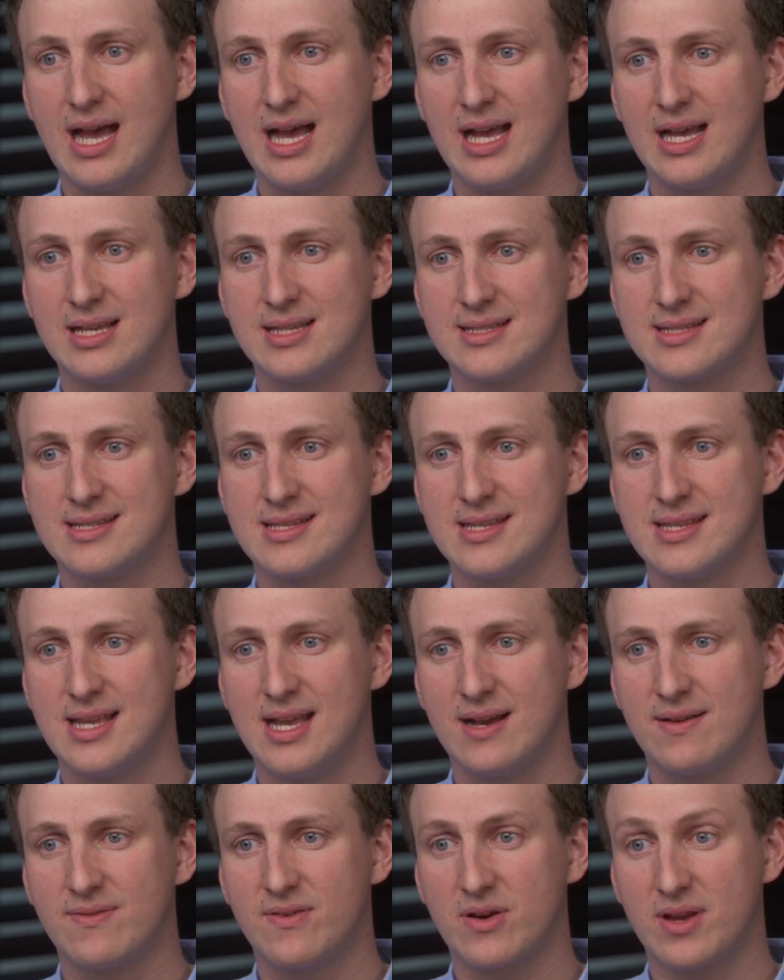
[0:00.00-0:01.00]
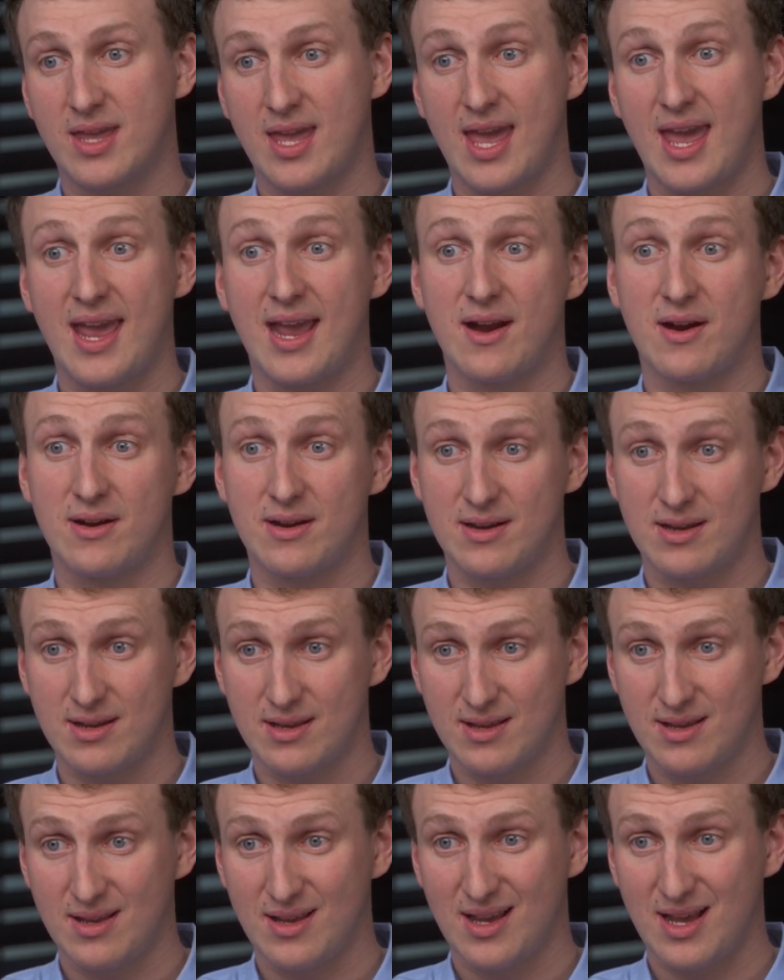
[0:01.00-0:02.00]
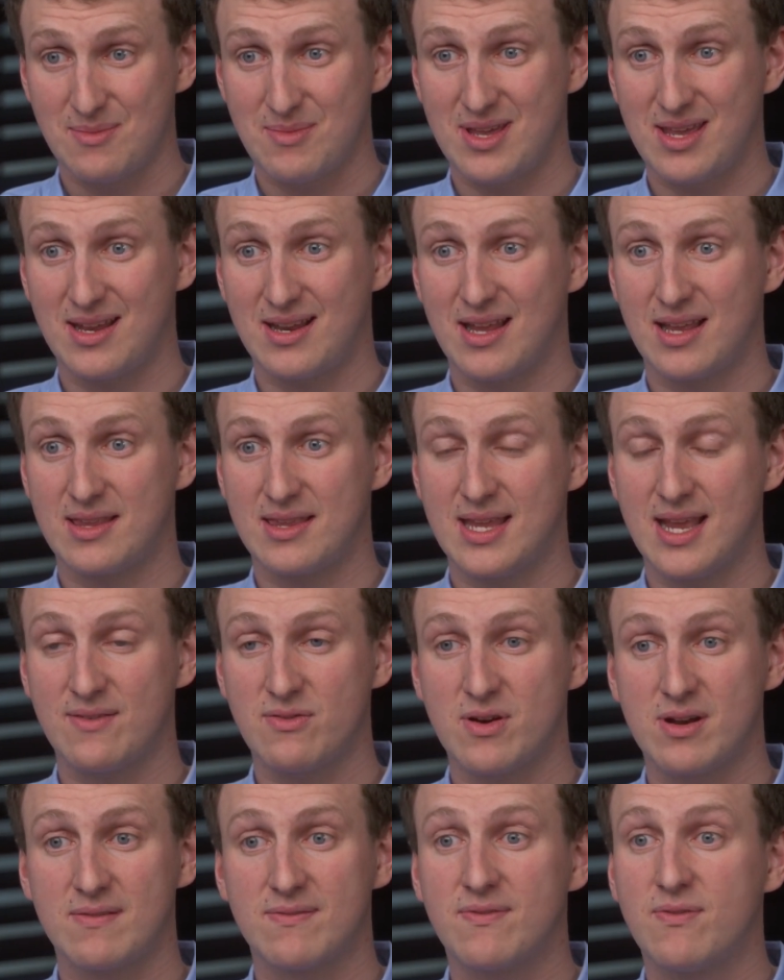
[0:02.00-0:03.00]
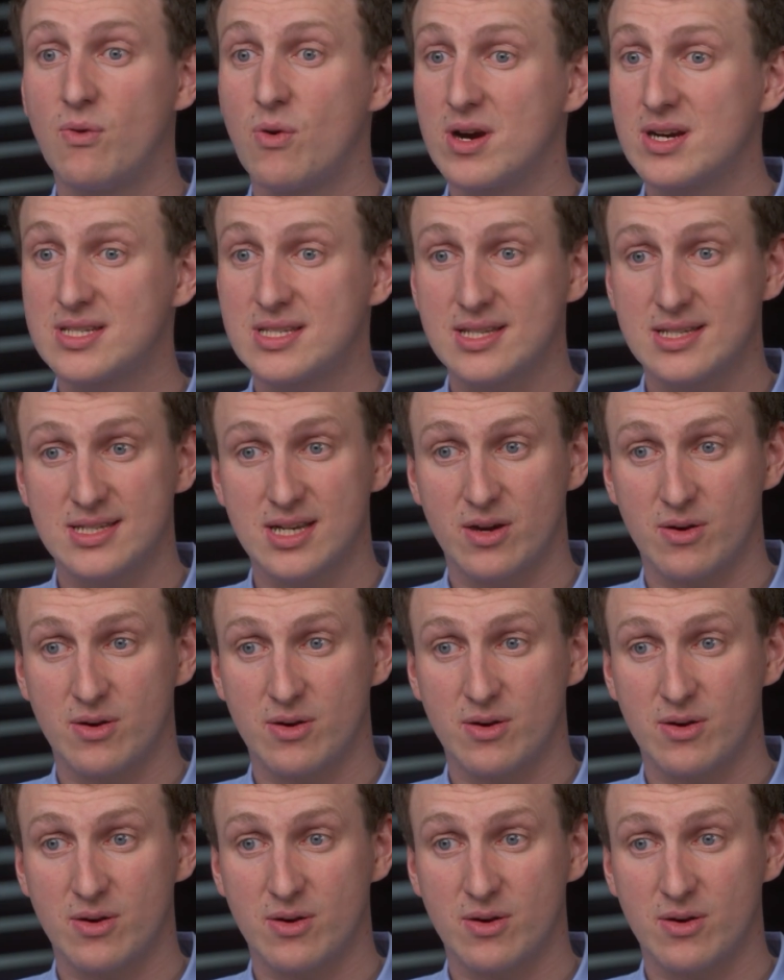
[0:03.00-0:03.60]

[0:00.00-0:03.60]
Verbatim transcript: has never cared me to never enforce this